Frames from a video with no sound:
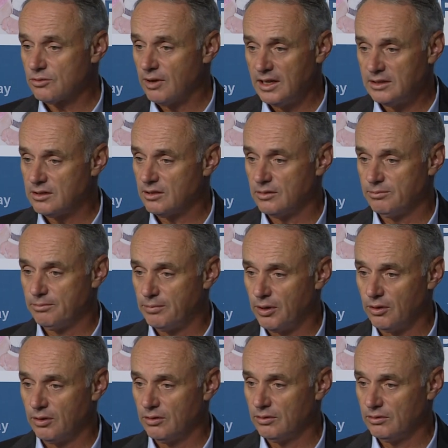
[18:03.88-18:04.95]
great to
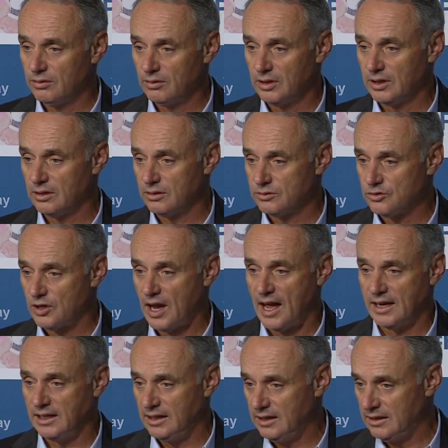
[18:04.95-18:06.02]
pull little
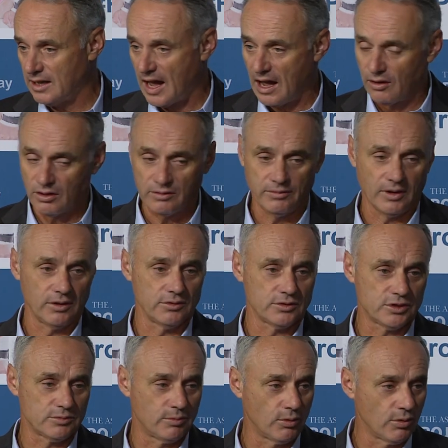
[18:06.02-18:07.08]
Johnny out of other
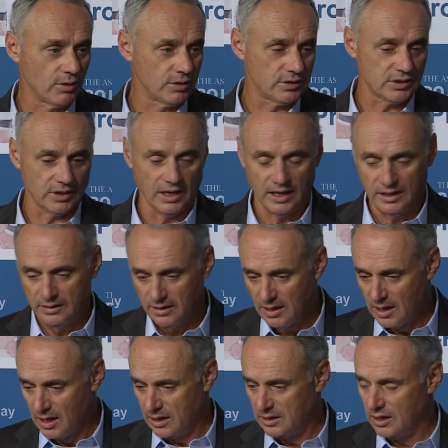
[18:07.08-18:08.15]
sports and,
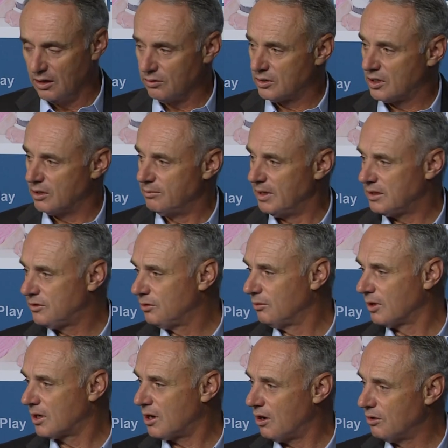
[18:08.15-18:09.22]
you know, commit to a
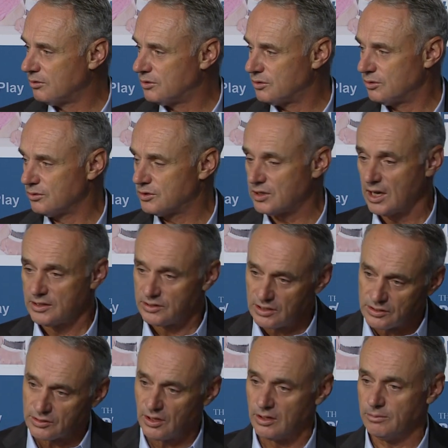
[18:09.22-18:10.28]
coach who says
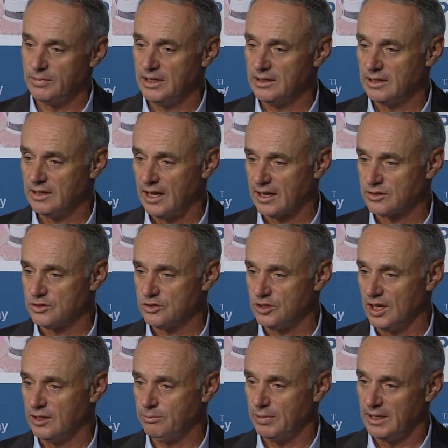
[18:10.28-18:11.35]
he's going to be the next
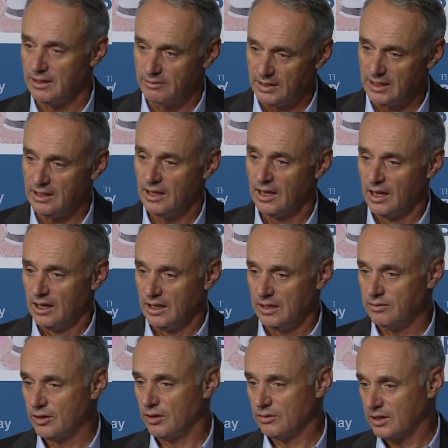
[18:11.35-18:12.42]
Jake Peavy,
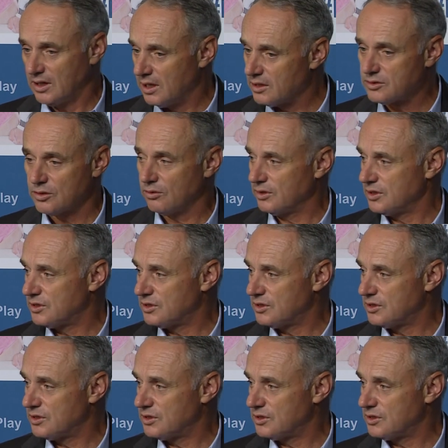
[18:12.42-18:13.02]
even though the kid's only